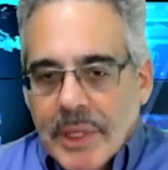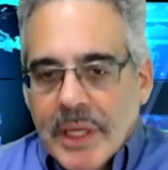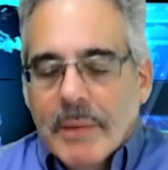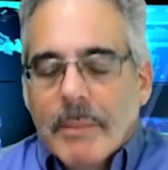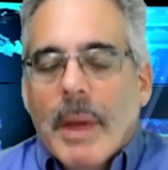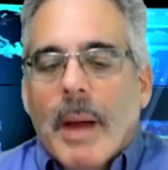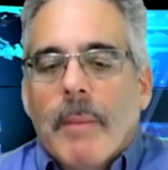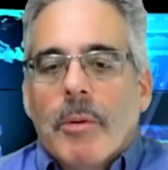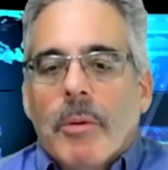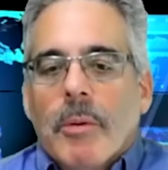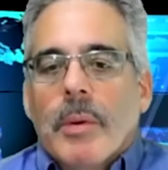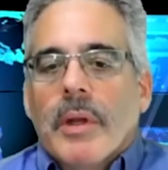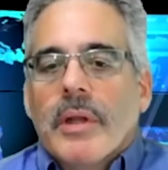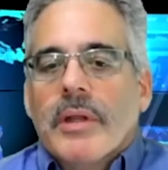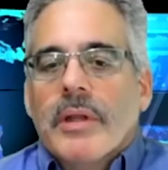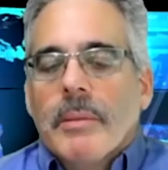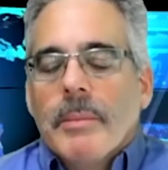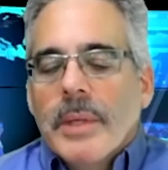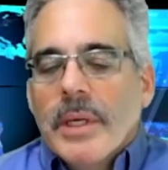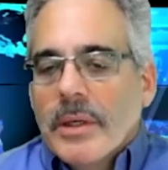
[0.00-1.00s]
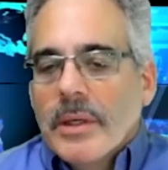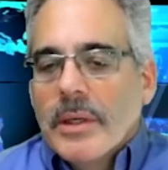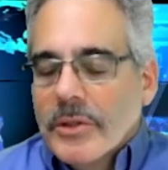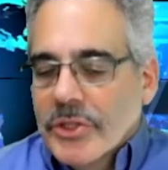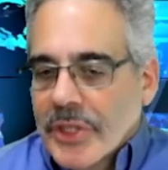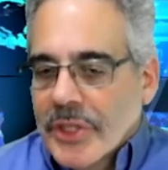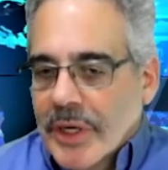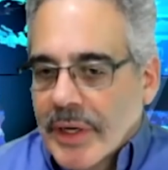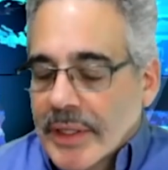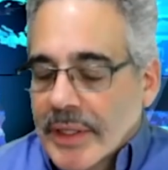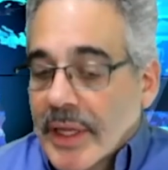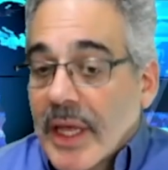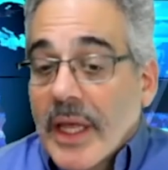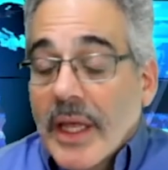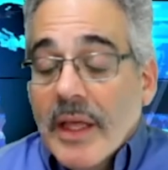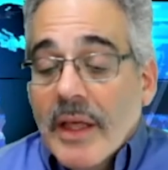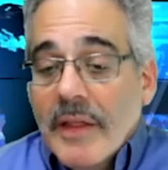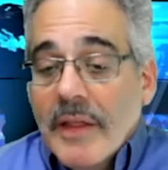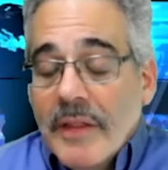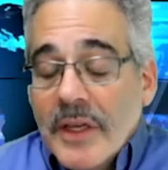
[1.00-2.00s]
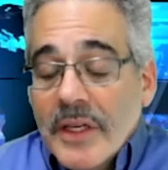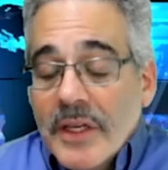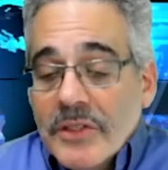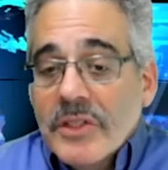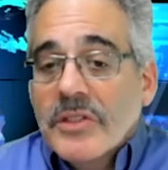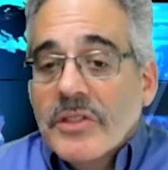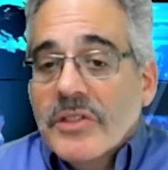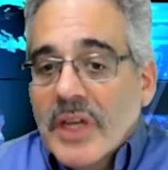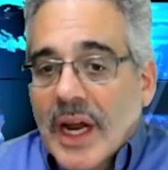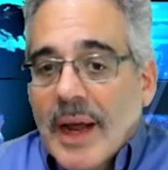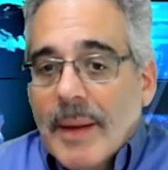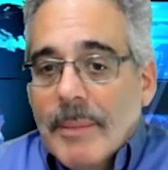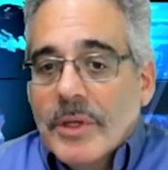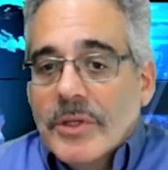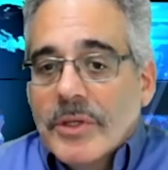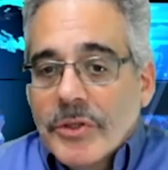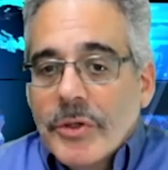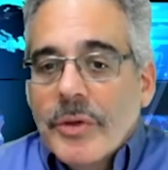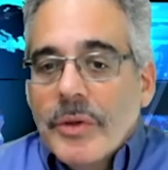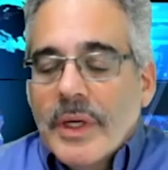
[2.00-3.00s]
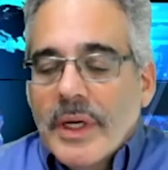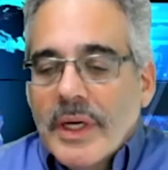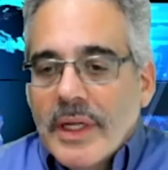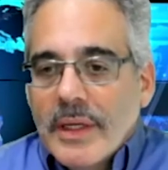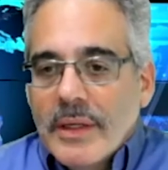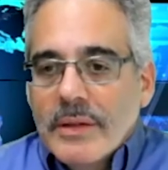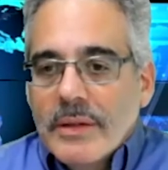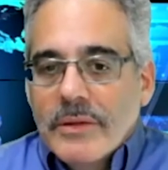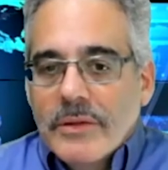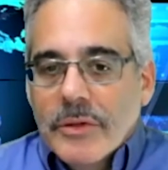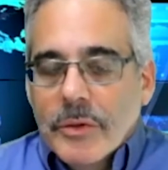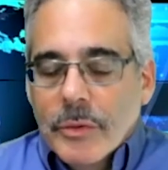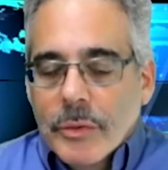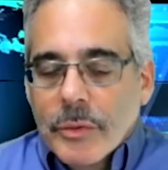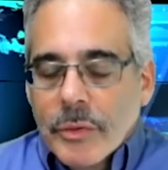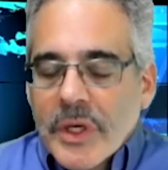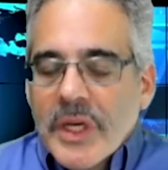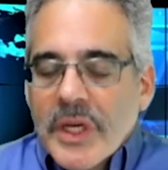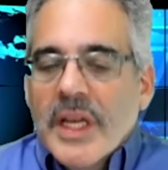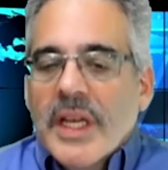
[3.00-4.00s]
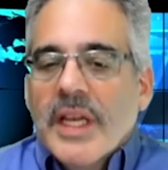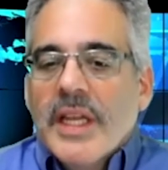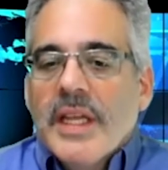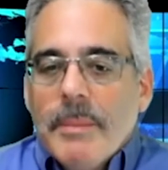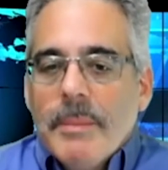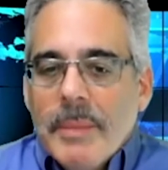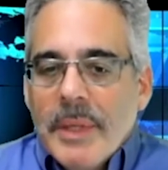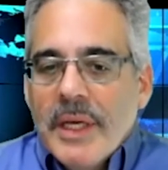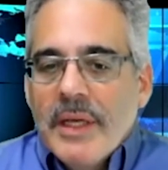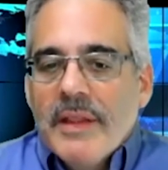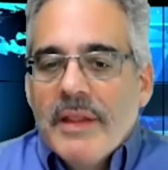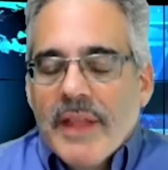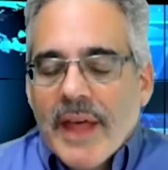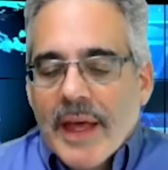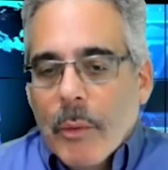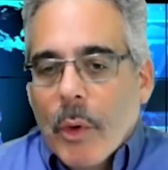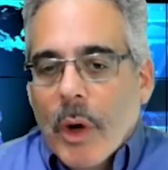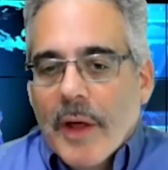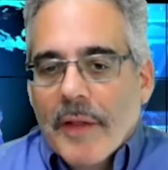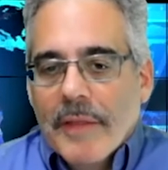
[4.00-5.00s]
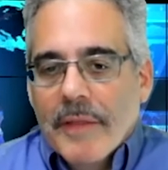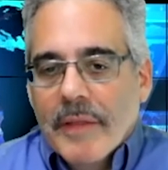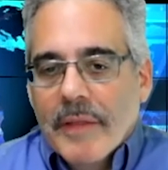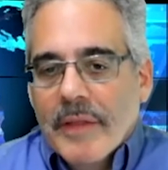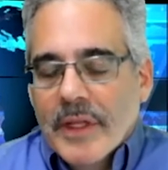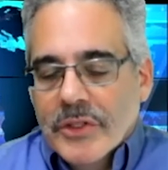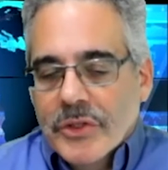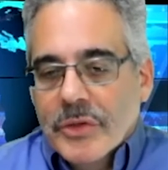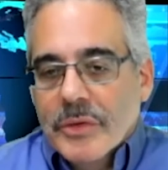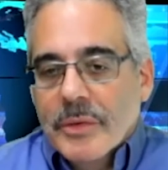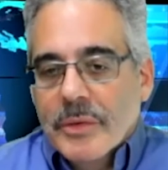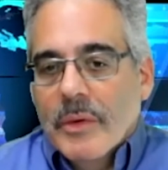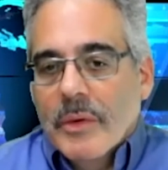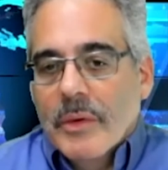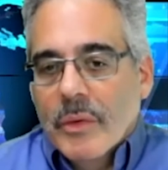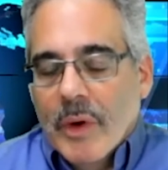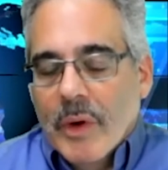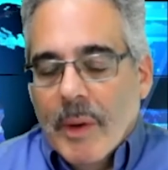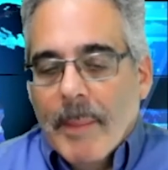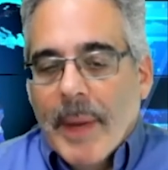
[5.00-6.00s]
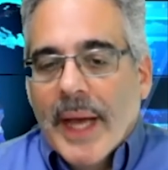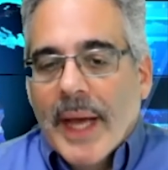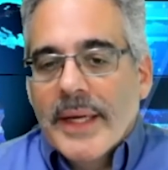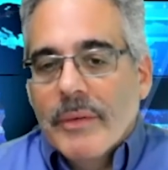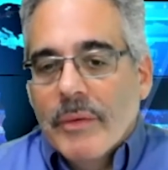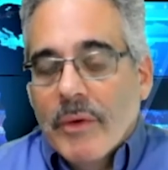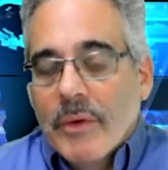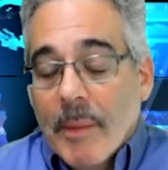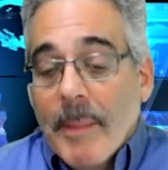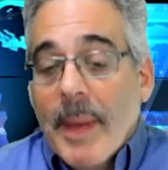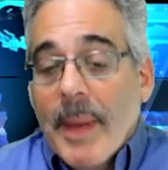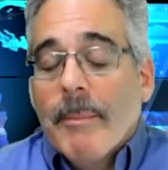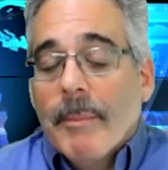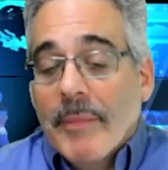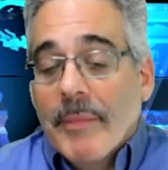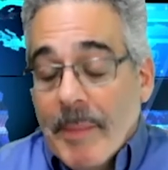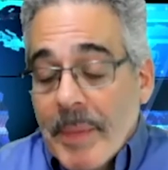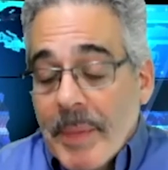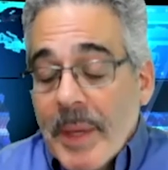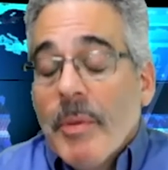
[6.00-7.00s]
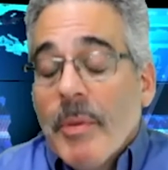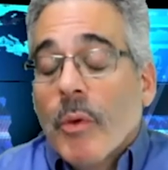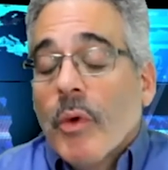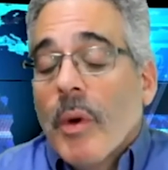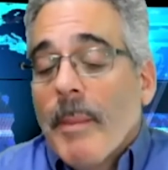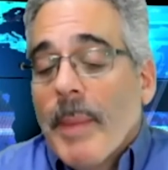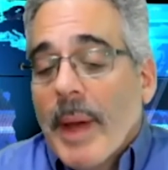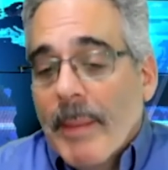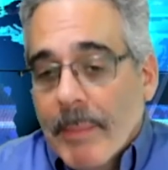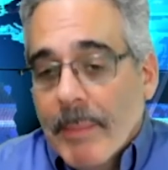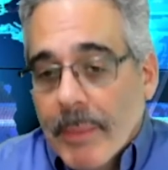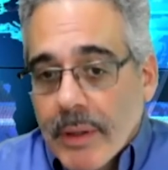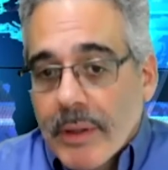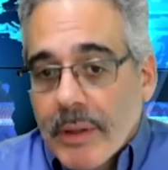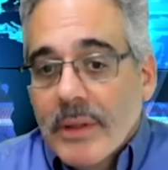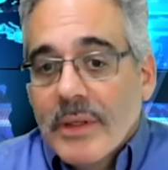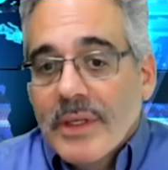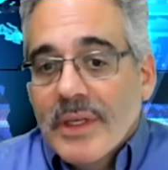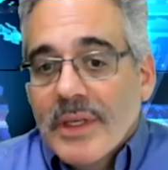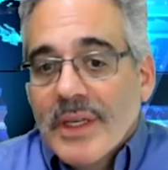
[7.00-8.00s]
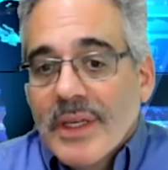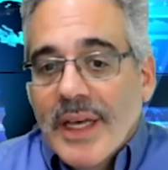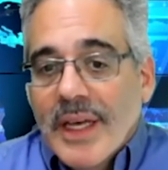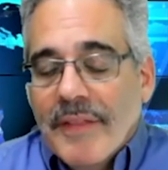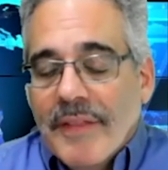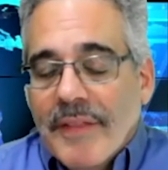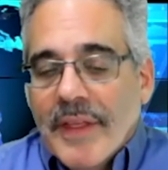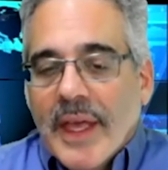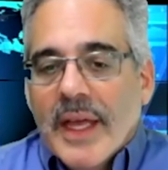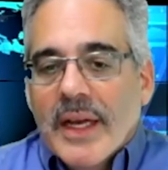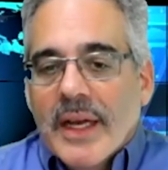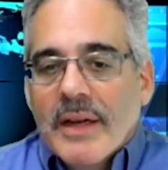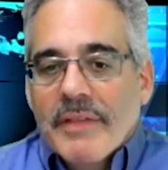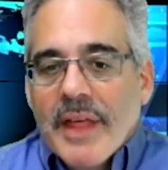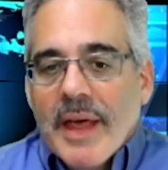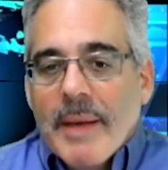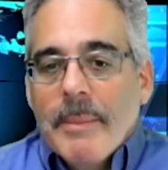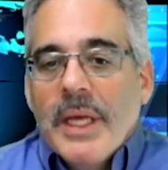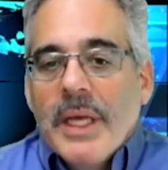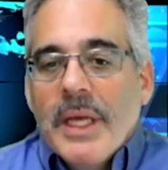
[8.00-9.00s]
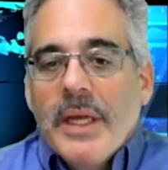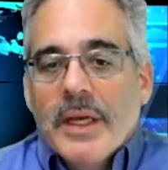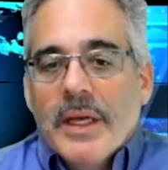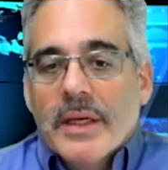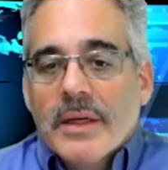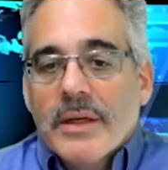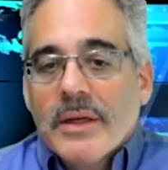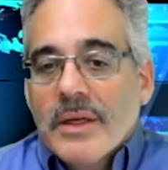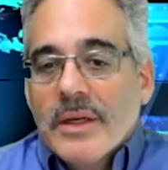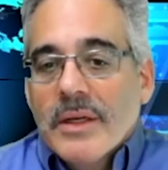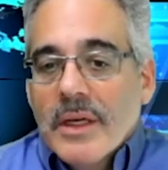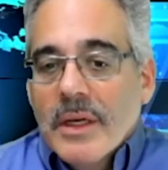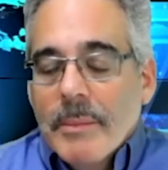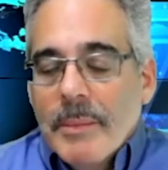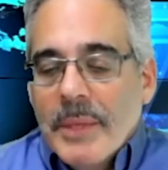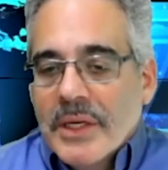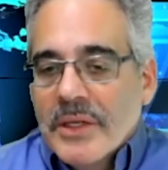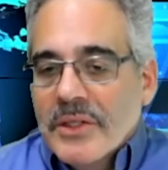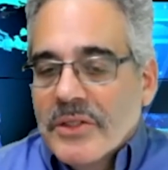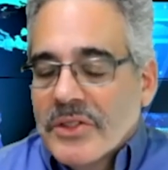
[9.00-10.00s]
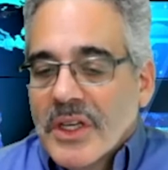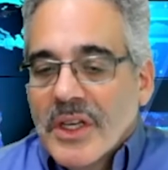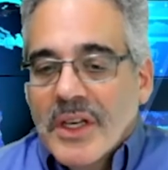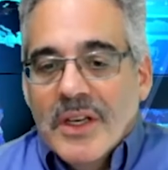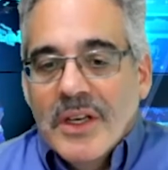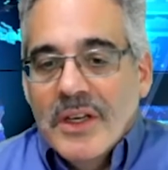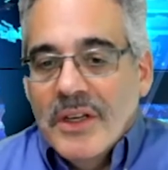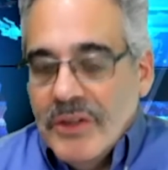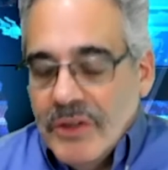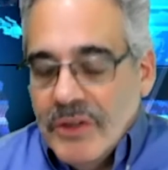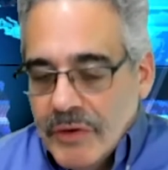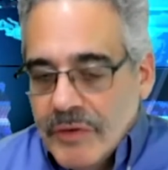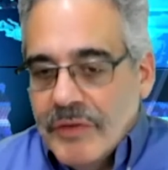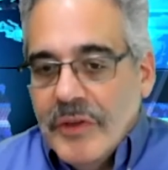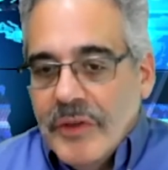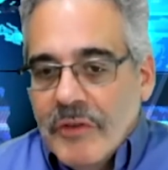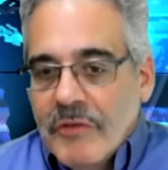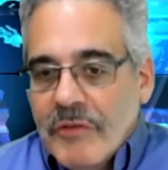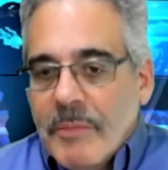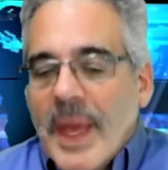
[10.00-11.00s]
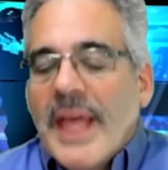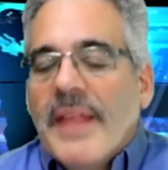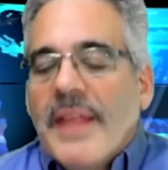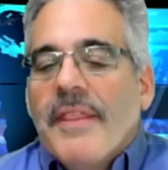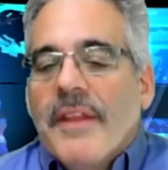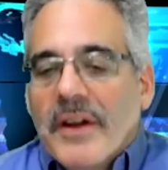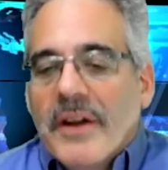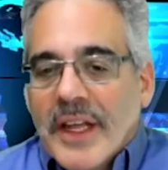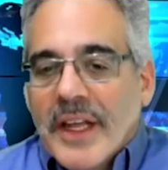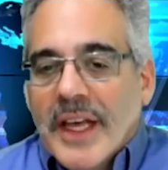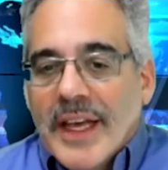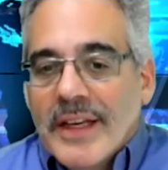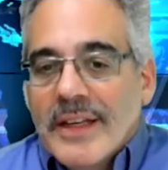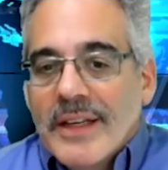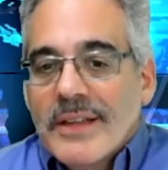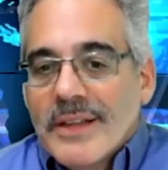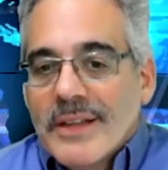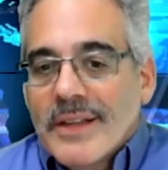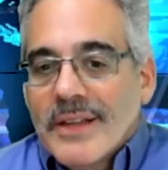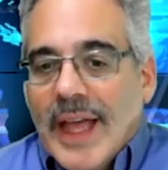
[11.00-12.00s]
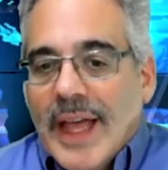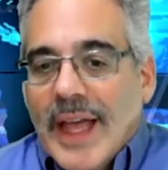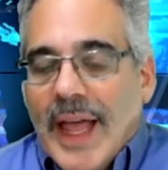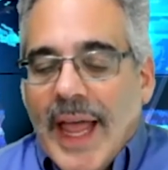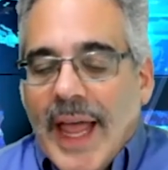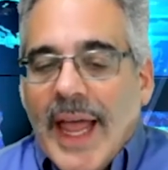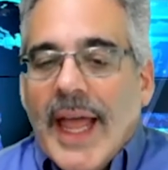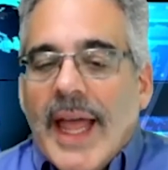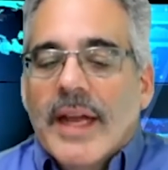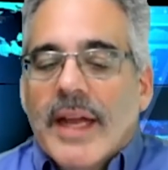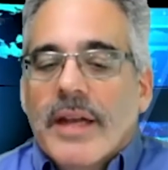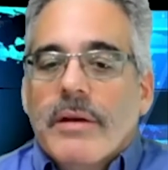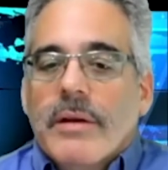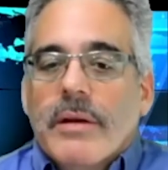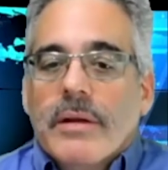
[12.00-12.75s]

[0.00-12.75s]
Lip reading: memorable at the meal, sharing, this is an opportunity to really be that one that's remember that people remember at the end of that meeting, because you've made their day, and